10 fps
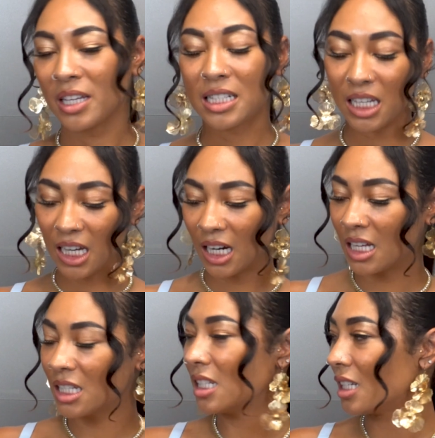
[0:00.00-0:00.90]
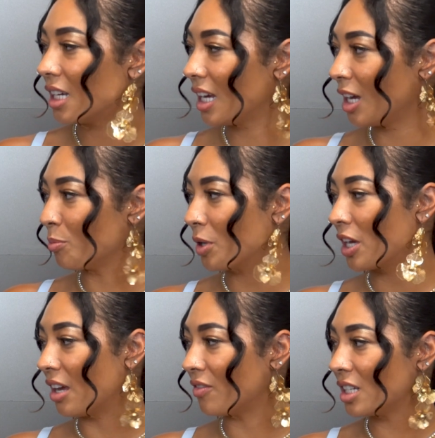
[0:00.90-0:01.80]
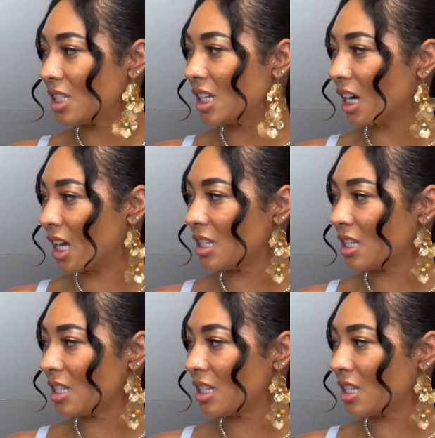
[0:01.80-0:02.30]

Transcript: CNS. In Brookhaven, CNS.